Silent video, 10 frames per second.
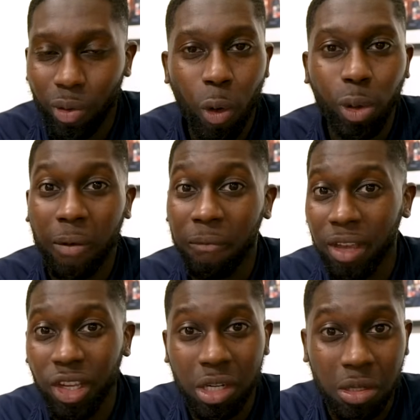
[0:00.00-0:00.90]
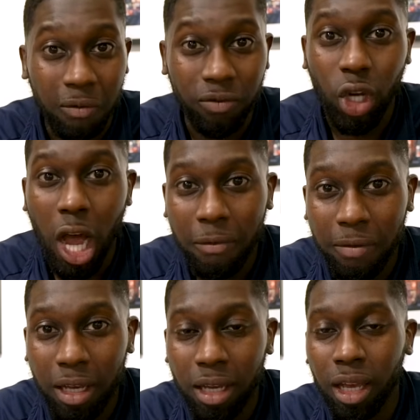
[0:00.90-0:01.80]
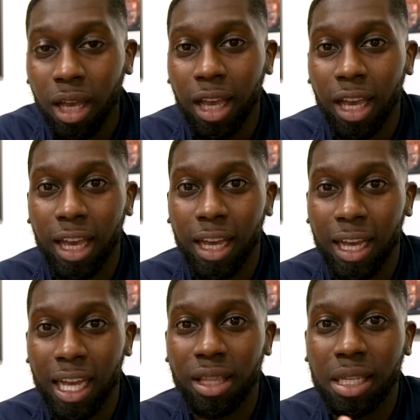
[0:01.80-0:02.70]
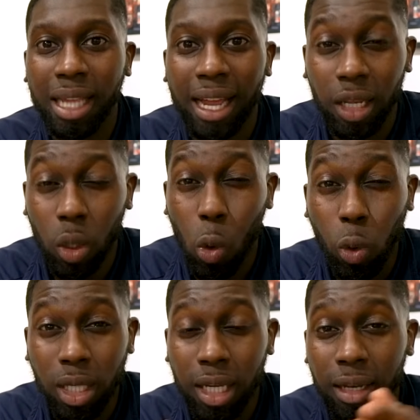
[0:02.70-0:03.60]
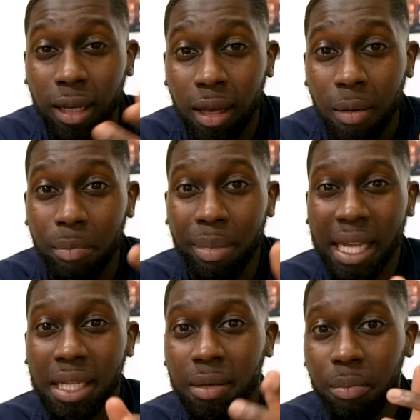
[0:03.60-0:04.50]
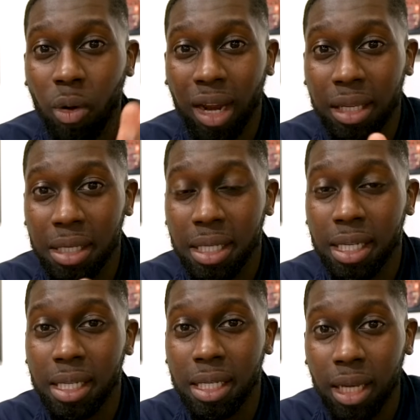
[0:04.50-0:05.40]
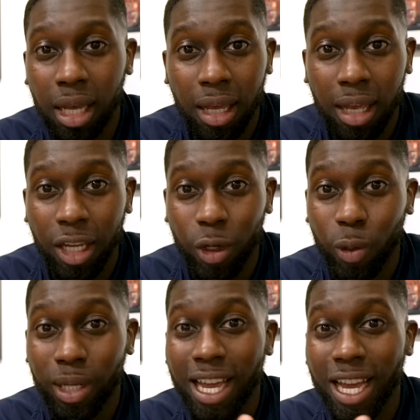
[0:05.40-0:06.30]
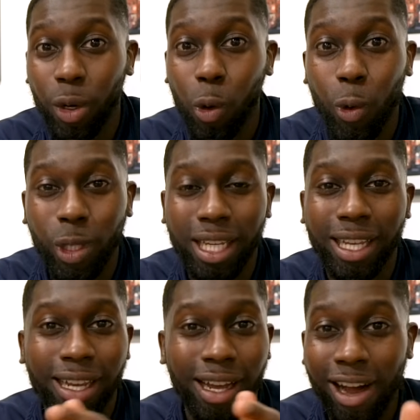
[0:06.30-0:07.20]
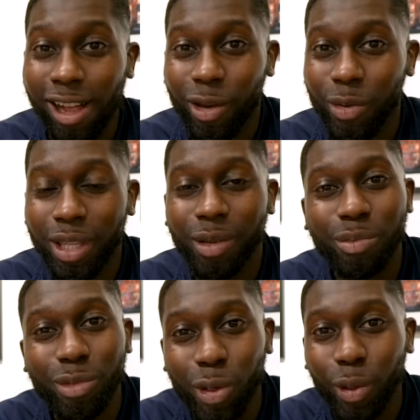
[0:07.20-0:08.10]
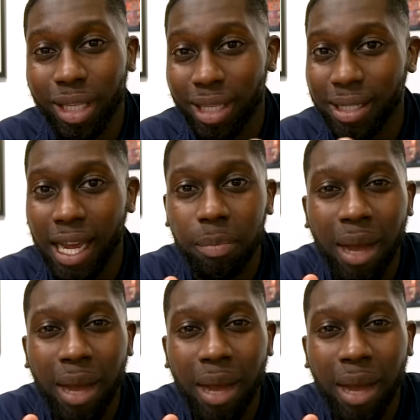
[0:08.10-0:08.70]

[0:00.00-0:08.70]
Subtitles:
all the features of Java, understanding all the best practices, learn all the algorithms, all the design